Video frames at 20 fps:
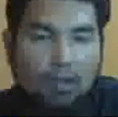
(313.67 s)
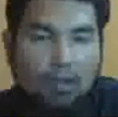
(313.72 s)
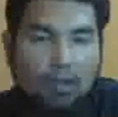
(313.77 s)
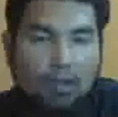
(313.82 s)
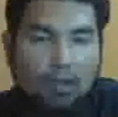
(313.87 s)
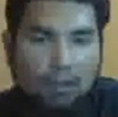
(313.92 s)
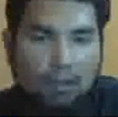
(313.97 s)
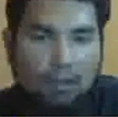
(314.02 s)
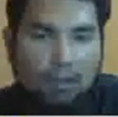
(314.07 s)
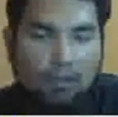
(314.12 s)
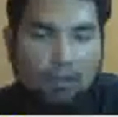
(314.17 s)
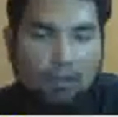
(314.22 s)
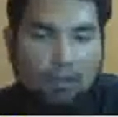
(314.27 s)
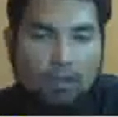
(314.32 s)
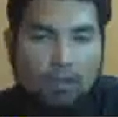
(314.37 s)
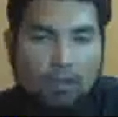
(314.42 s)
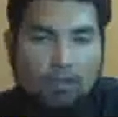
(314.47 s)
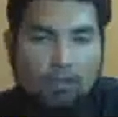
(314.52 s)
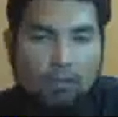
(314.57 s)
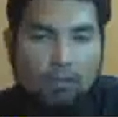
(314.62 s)
like to make
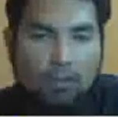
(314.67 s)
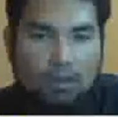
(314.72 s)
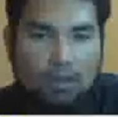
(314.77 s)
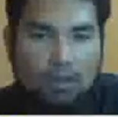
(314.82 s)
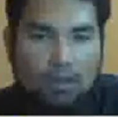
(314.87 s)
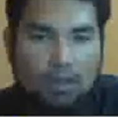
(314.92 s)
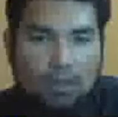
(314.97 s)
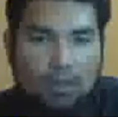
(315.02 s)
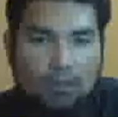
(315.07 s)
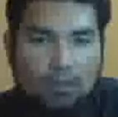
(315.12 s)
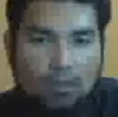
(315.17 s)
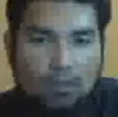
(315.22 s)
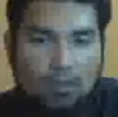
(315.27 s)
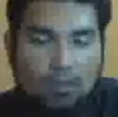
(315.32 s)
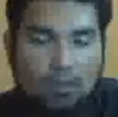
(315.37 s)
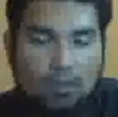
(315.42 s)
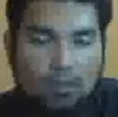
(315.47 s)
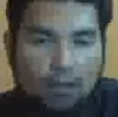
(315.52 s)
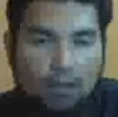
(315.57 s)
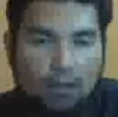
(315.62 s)
the word sounds
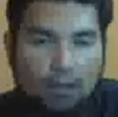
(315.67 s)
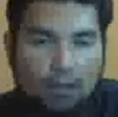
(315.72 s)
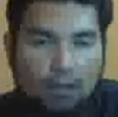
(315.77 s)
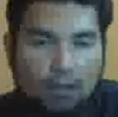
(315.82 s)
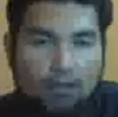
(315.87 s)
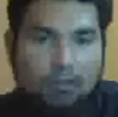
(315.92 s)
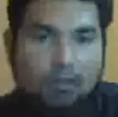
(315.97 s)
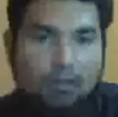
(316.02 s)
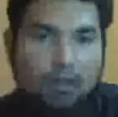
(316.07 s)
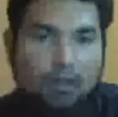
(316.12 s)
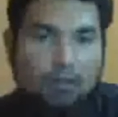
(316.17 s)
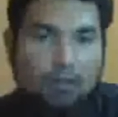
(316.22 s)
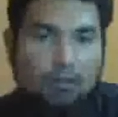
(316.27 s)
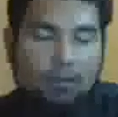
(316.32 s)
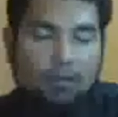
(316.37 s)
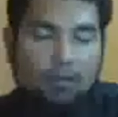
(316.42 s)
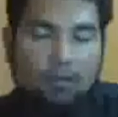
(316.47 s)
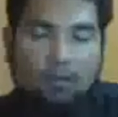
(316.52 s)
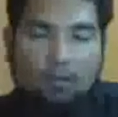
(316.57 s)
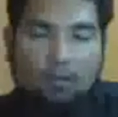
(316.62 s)
longer than
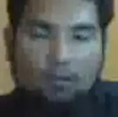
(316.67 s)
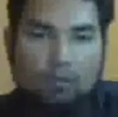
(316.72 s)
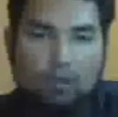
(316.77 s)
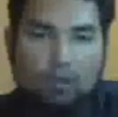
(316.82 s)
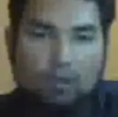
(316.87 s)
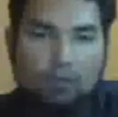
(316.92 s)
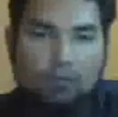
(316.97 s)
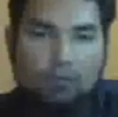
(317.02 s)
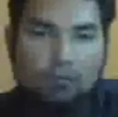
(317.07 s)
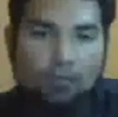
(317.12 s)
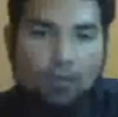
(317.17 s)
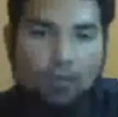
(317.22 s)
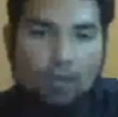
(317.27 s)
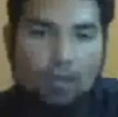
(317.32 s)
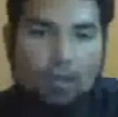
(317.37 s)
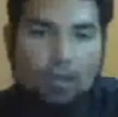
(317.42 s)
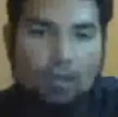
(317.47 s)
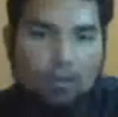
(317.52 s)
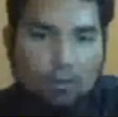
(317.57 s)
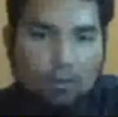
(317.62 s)
normal.
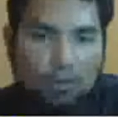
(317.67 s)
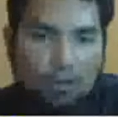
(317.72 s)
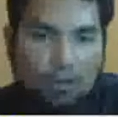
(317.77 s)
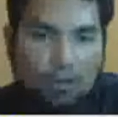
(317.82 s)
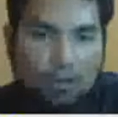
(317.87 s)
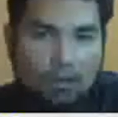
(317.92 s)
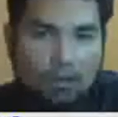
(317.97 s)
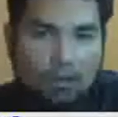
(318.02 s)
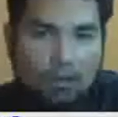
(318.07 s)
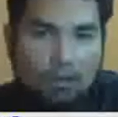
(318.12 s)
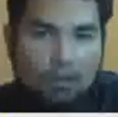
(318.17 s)
So the in